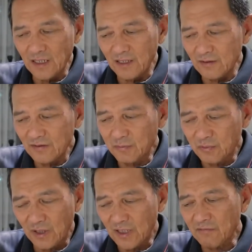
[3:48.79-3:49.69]
And it's a
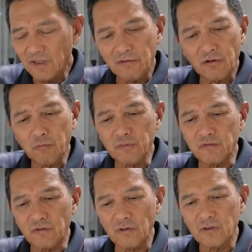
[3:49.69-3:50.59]
product I've never heard
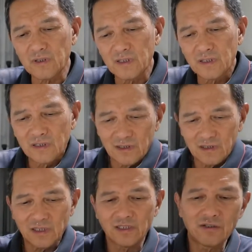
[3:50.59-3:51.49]
before.
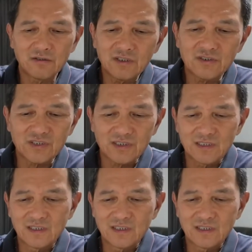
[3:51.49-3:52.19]
And here it is.